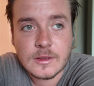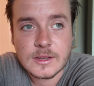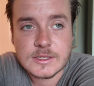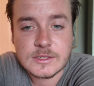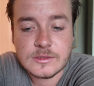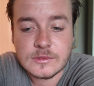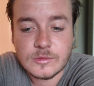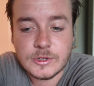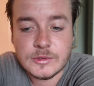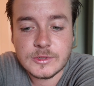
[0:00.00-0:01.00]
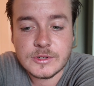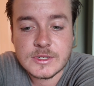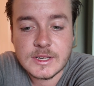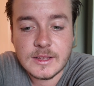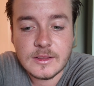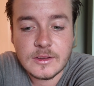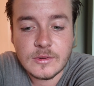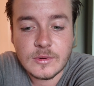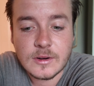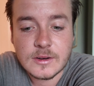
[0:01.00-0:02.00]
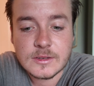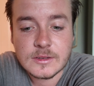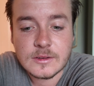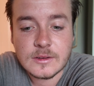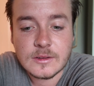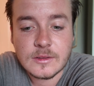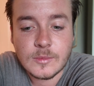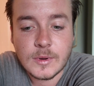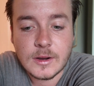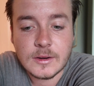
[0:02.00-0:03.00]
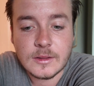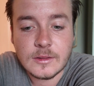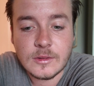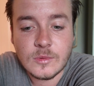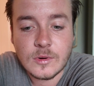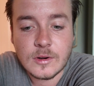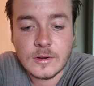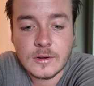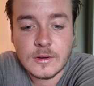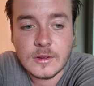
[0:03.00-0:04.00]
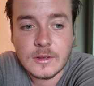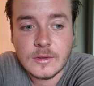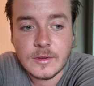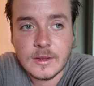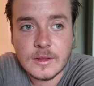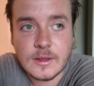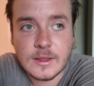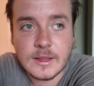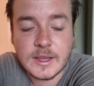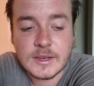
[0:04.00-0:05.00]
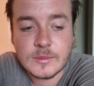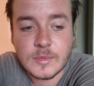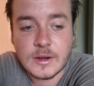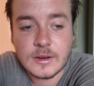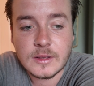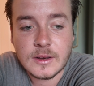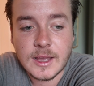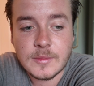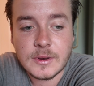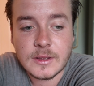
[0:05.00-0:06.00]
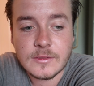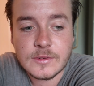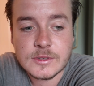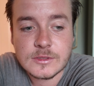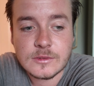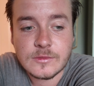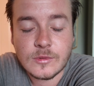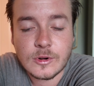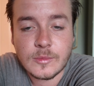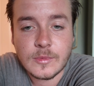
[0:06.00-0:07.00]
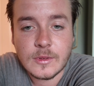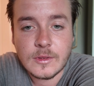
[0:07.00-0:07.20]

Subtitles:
Because when you understand that you are not the body, you are a light body inhabiting a physical form,